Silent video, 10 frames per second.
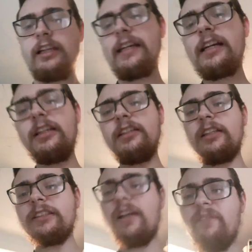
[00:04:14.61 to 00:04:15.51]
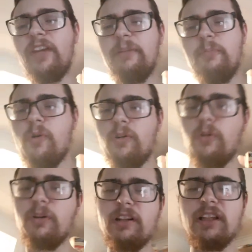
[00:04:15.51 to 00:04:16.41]
They could have done something more
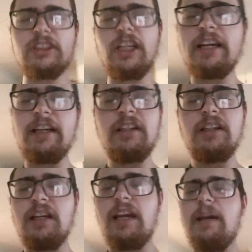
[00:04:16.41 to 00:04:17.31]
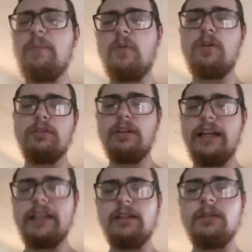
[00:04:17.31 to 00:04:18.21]
horror cliche and more
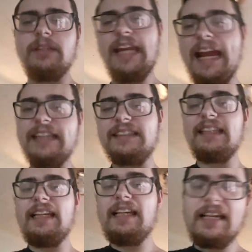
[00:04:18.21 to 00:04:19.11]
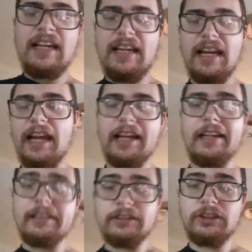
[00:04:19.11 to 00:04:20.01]
like nasty
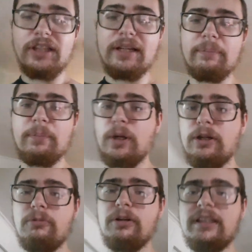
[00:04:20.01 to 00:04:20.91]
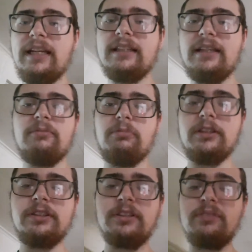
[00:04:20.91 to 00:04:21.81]
and shit, but what they did
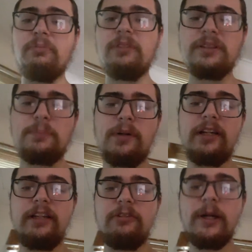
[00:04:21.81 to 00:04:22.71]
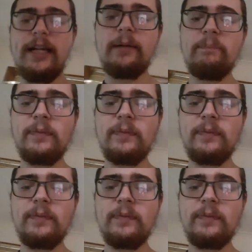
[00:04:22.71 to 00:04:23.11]
was was pretty great.